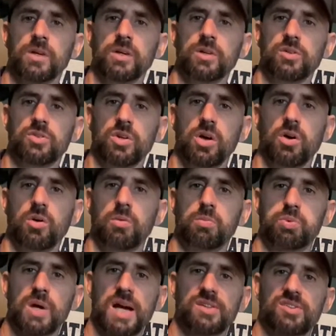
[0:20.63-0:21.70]
So
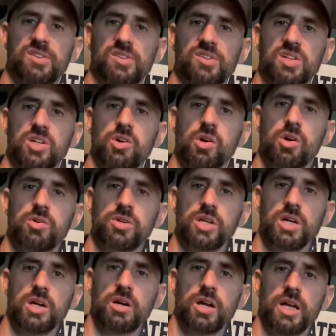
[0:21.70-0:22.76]
processing your own
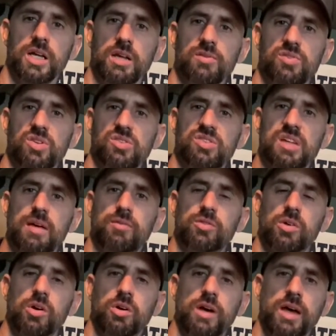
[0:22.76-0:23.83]
deer, it gives you
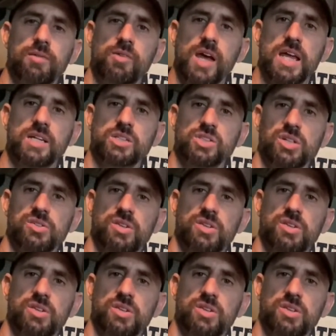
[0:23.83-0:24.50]
several advantages.